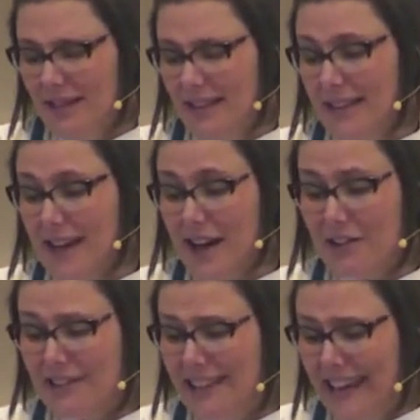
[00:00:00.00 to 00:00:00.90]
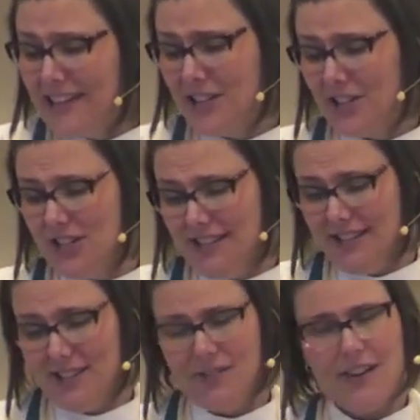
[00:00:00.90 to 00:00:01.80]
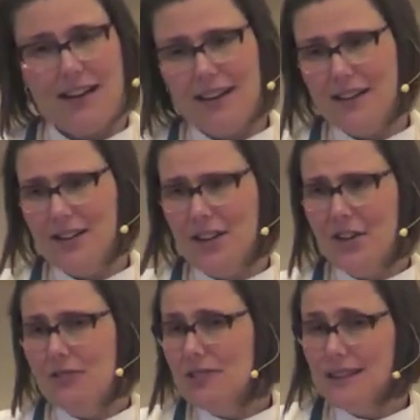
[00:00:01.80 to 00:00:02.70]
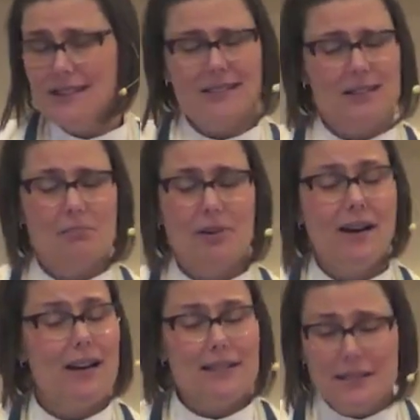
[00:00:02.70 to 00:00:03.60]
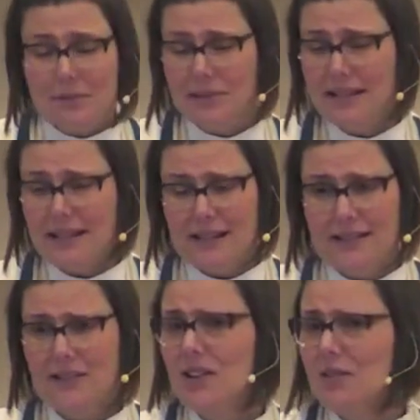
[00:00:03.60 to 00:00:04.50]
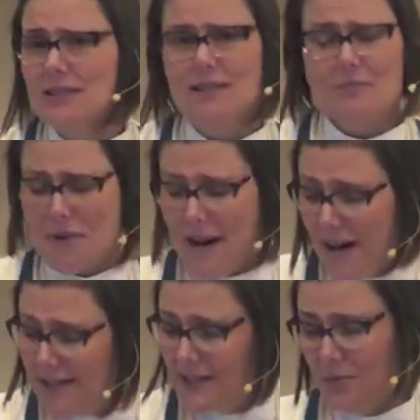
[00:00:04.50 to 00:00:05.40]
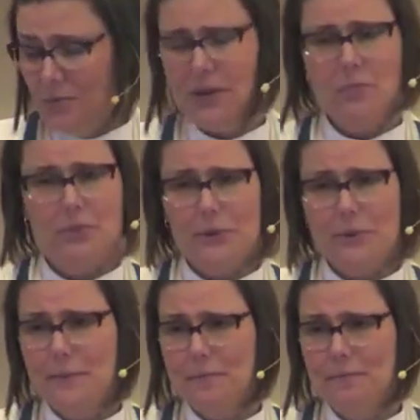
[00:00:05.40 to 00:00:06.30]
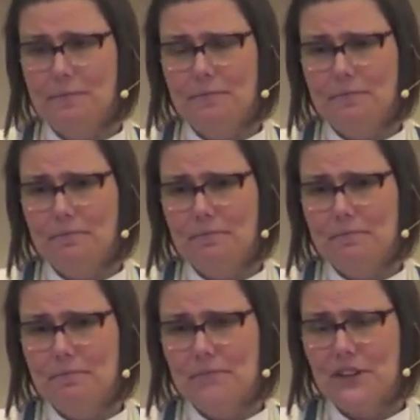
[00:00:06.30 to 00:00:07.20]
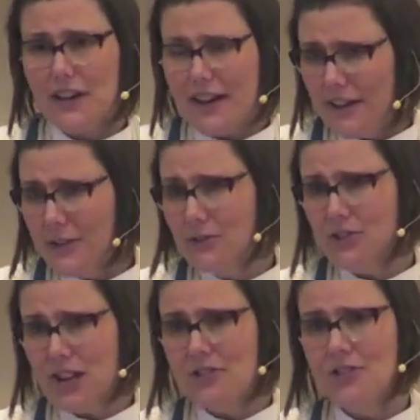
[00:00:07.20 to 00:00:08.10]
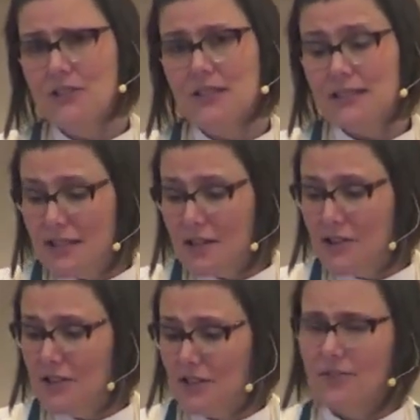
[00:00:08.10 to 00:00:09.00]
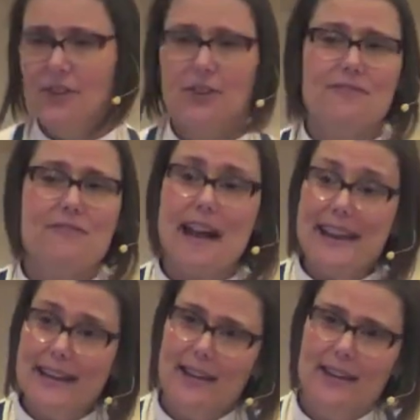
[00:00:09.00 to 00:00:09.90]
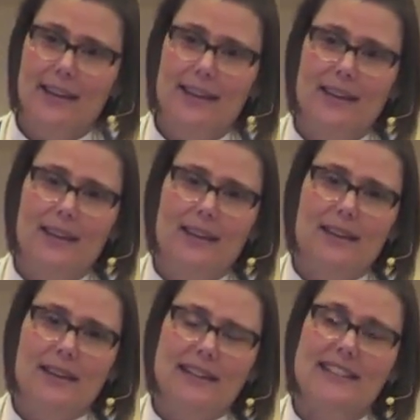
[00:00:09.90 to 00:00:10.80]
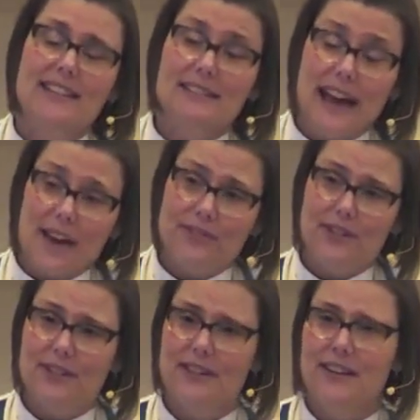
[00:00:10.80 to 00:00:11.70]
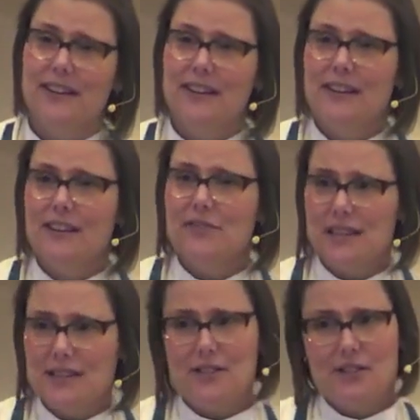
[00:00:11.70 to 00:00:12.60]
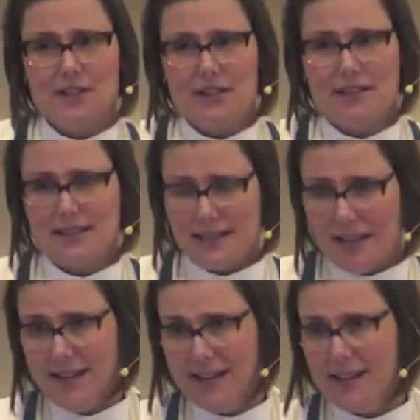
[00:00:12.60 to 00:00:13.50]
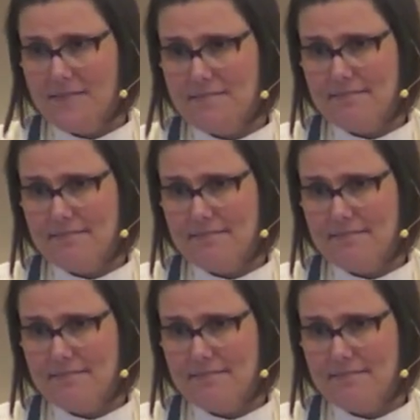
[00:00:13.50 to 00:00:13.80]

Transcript: At the outlandishness of God who does impossible things with impossible people. A God who changes the tears of Good Friday into the laughter of Easter Sunday.